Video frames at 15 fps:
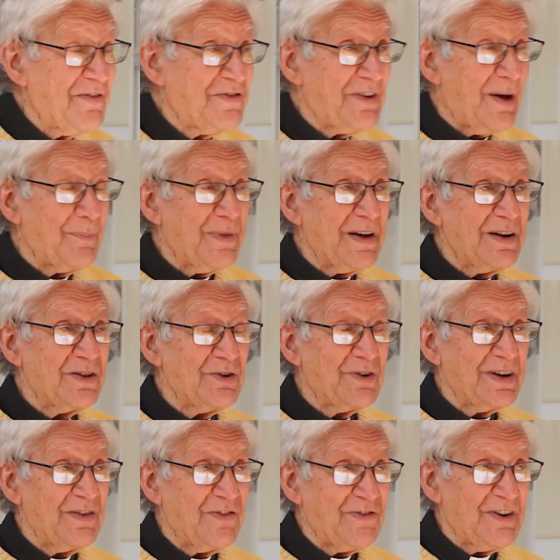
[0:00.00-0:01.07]
something to
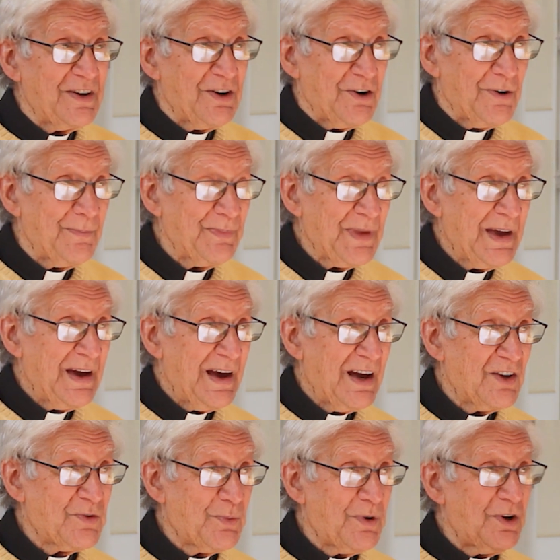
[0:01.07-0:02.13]
consider
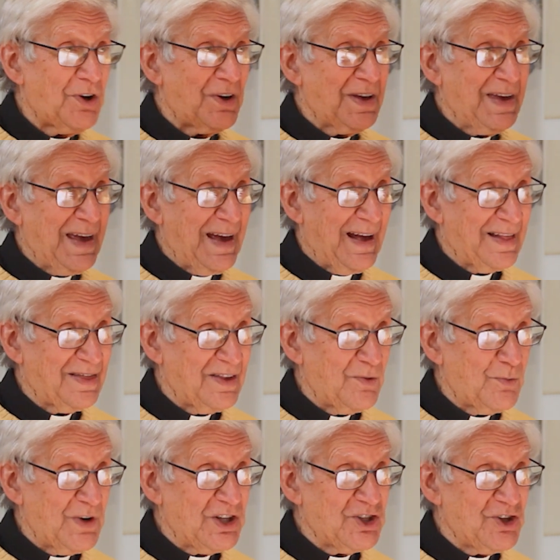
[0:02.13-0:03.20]
as we're looking at the
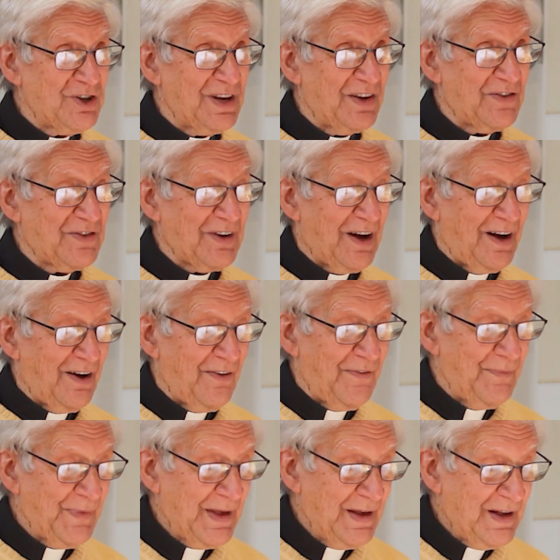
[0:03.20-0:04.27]
richness
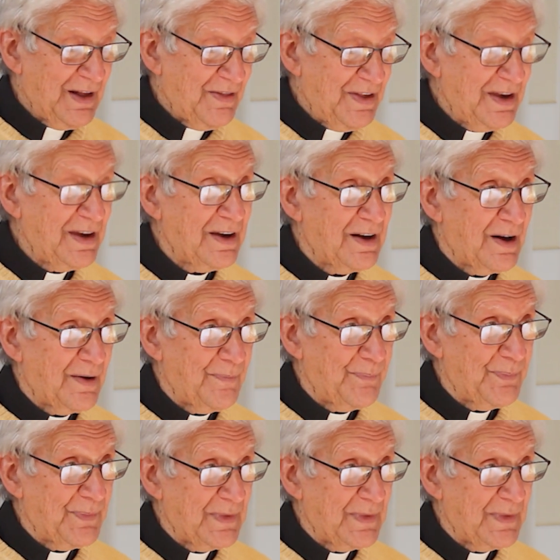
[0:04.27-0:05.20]
of the